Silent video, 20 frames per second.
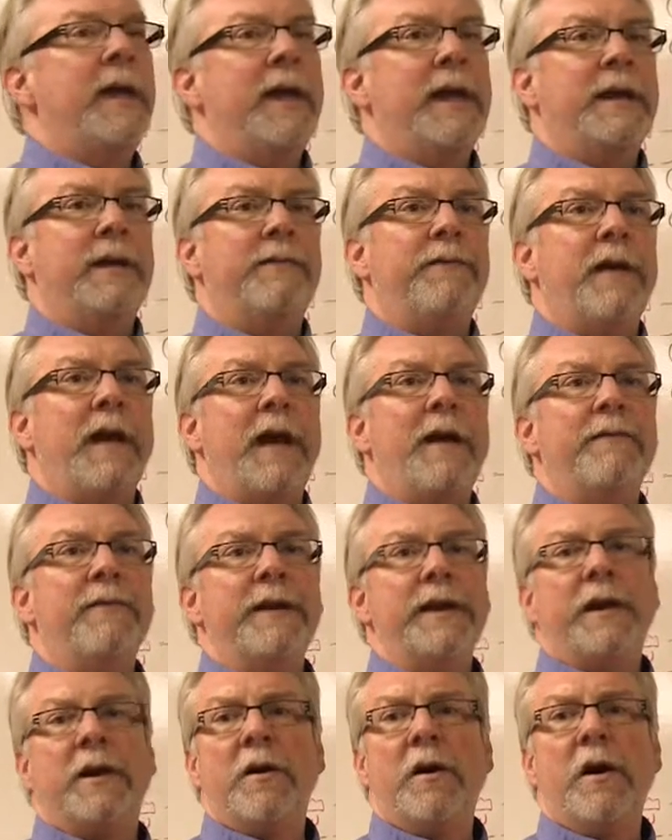And if you have
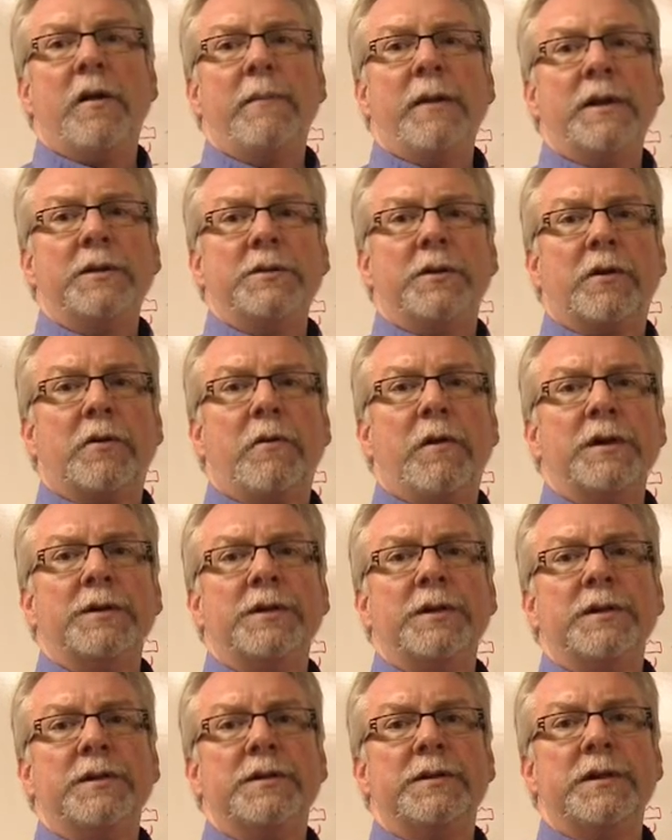any comments or
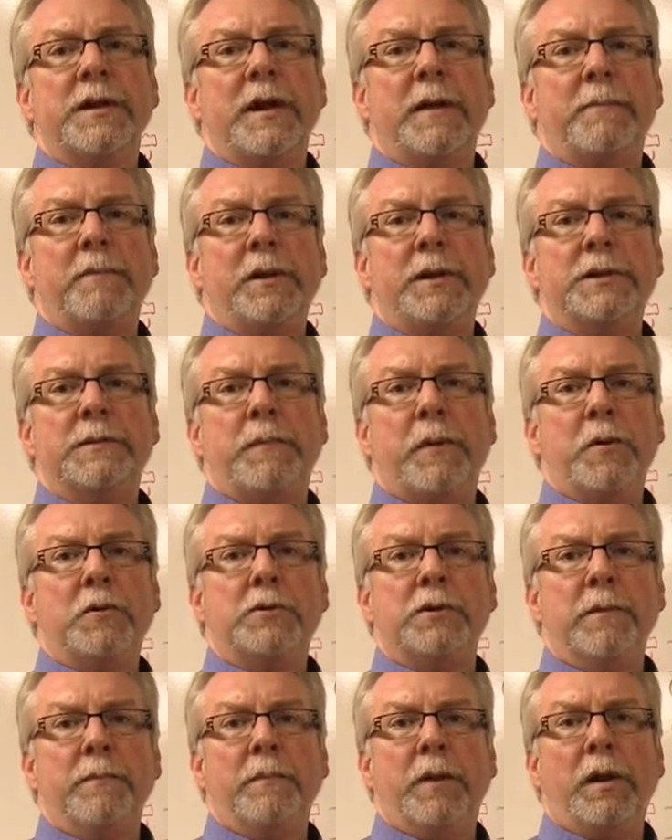questions, please
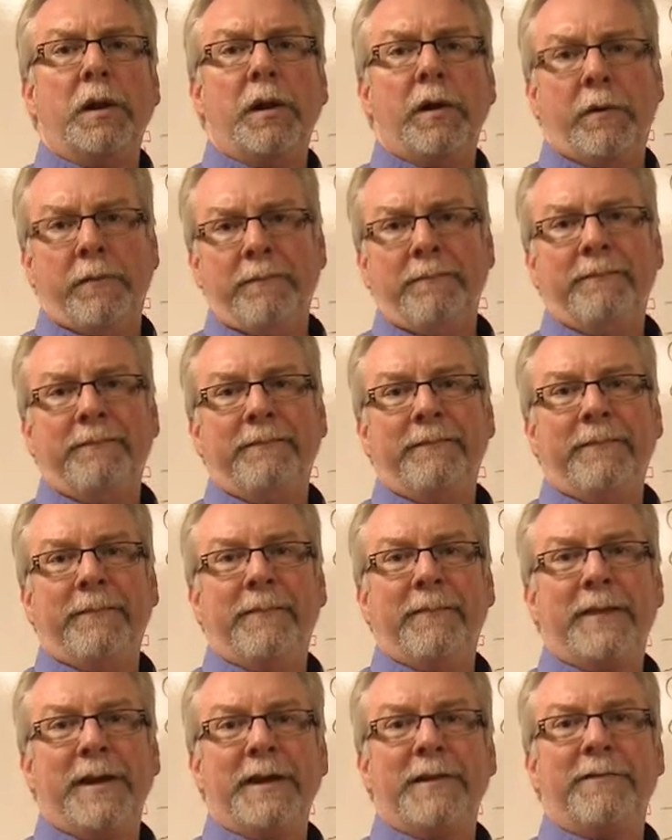post them below.
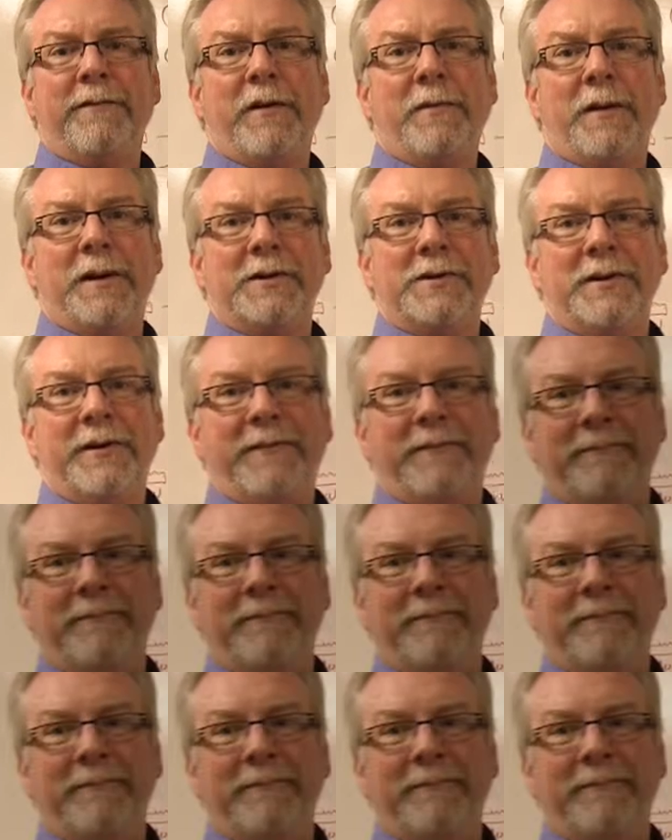Thank you very much.